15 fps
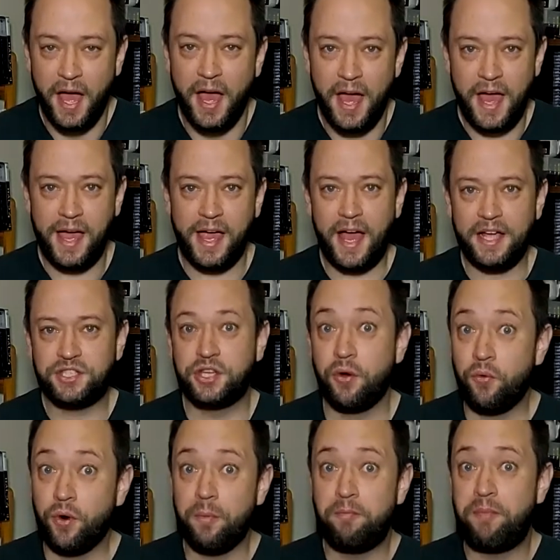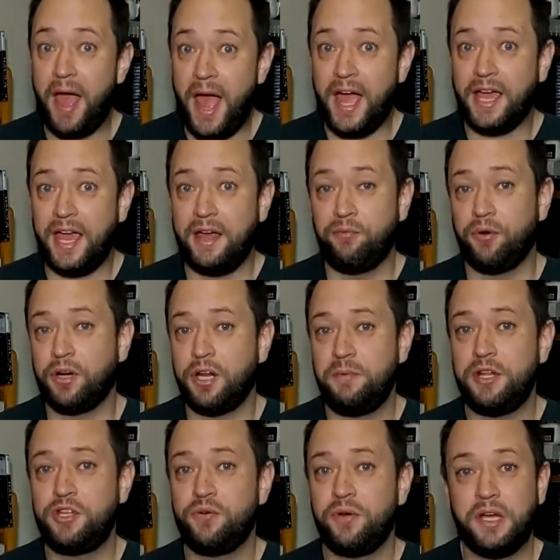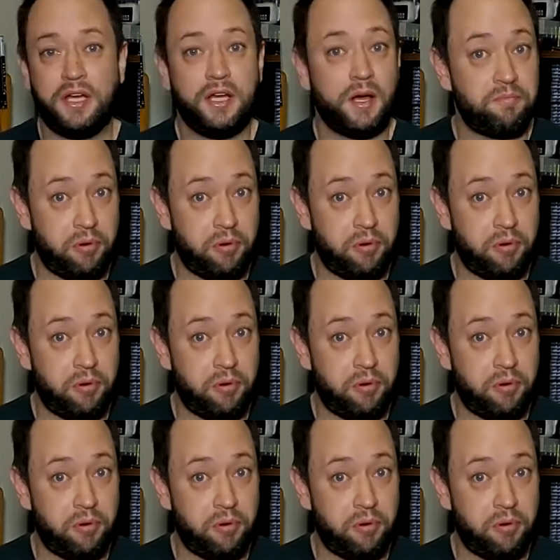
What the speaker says: Hey guys, so we're back and we're going to be doing